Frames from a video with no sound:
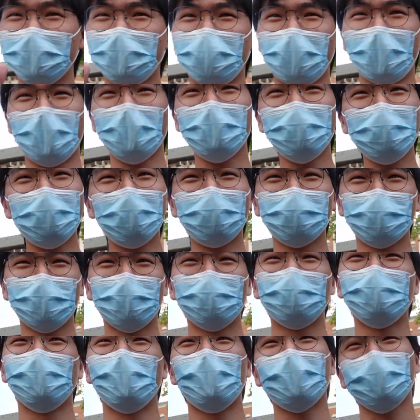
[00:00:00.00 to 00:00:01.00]
ten of your
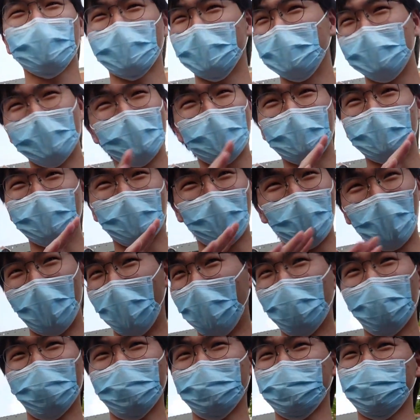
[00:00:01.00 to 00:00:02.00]
vlogs, and they're
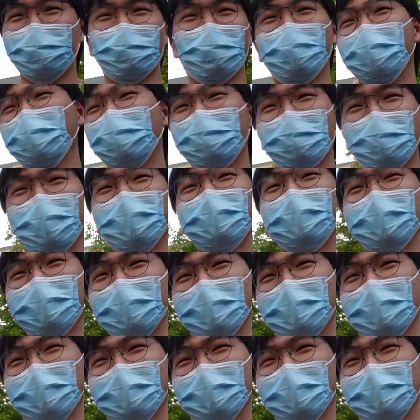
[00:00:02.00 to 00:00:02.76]
all really great.